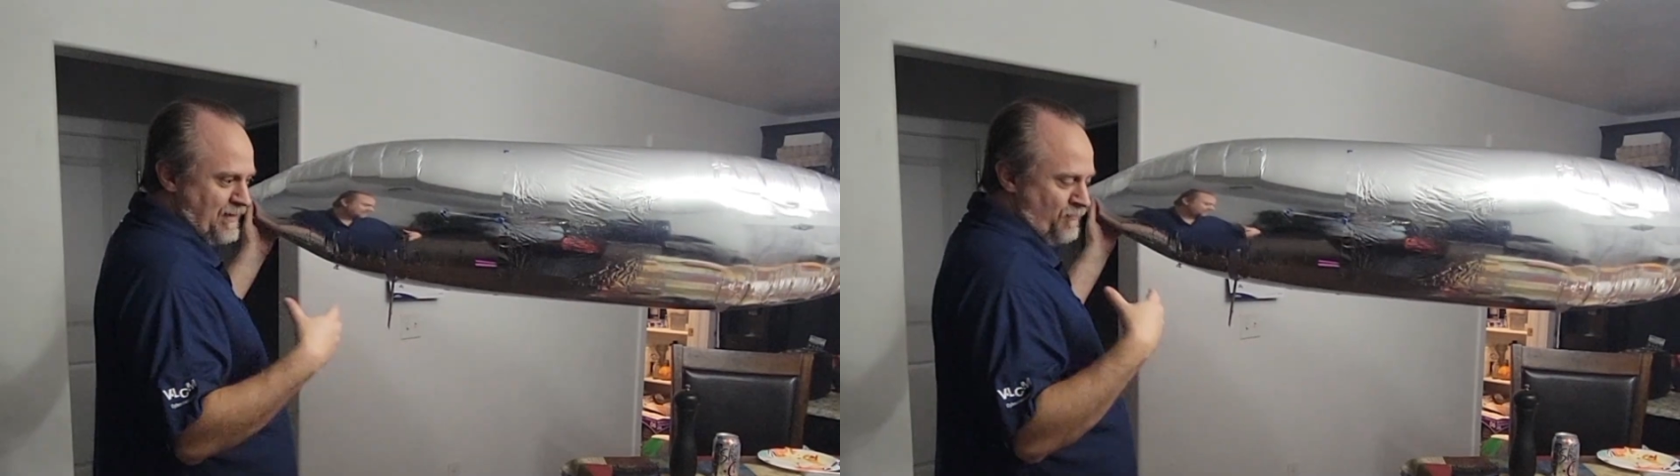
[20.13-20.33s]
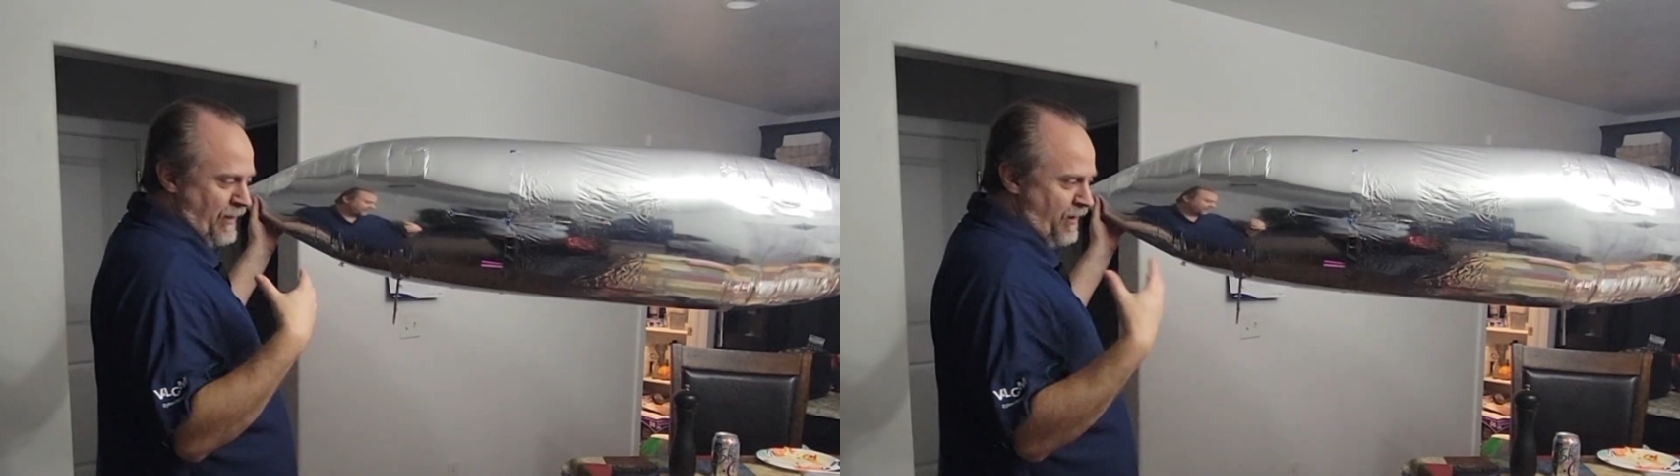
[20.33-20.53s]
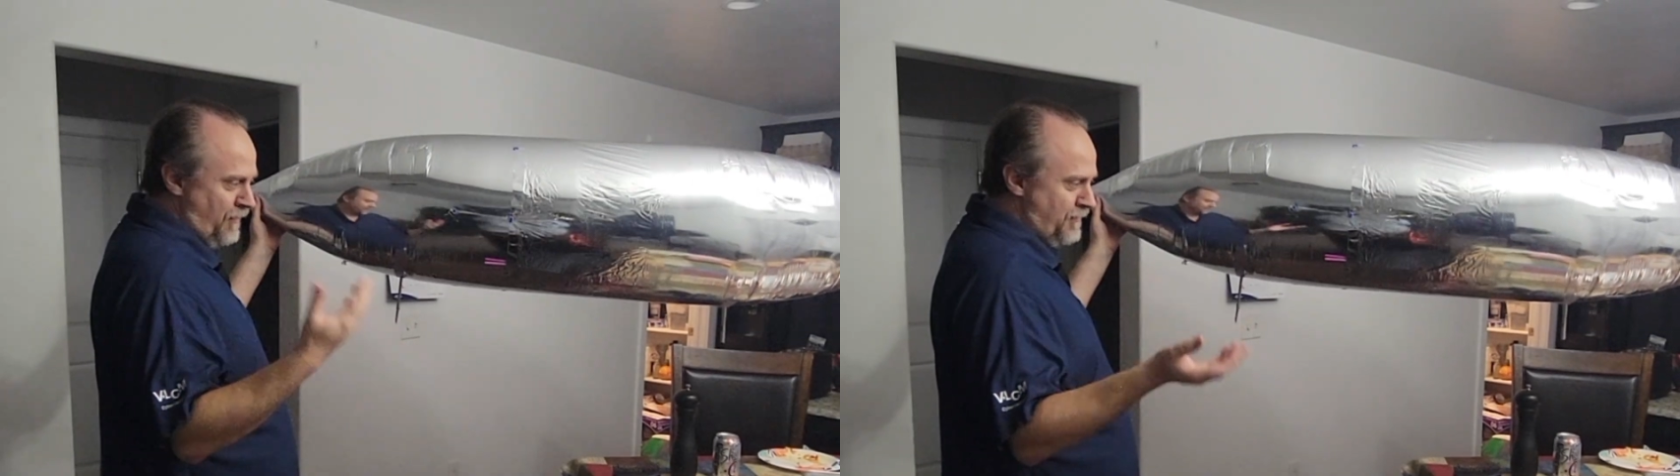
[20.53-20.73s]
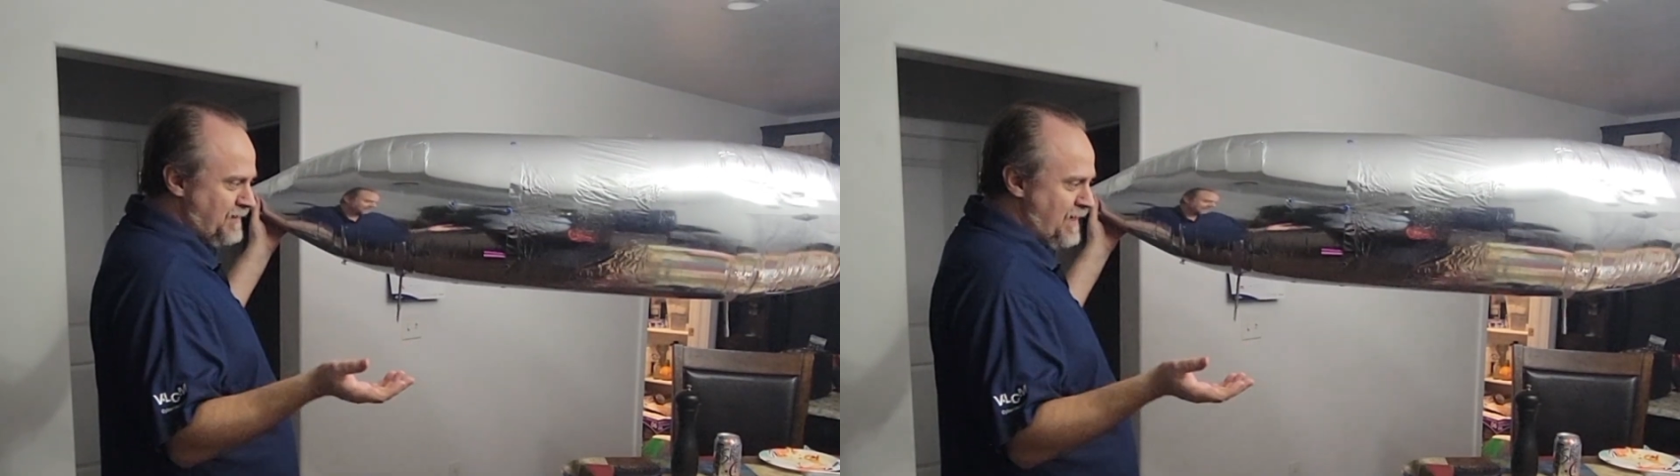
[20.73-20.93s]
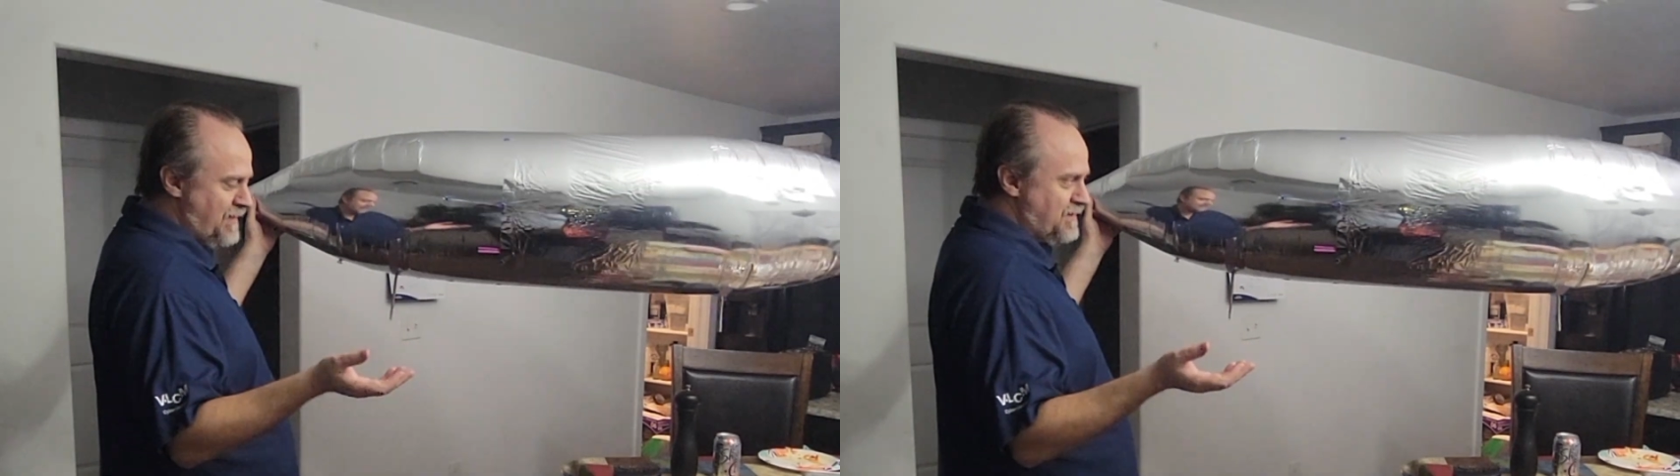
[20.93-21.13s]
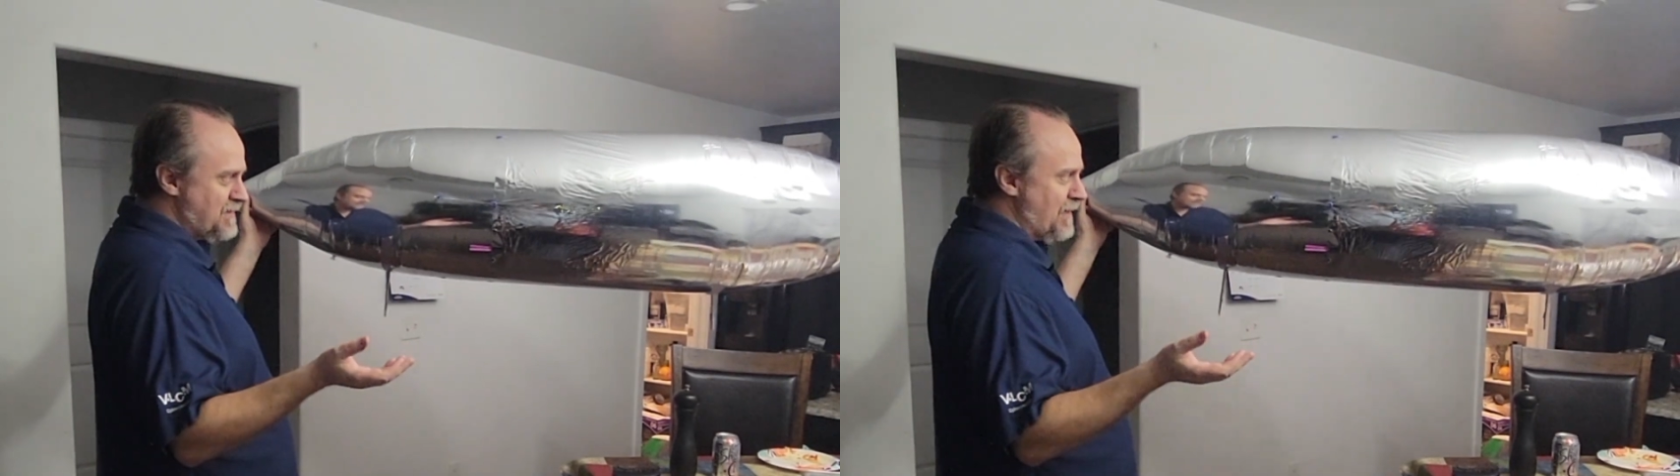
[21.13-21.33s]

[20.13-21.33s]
in my other tests,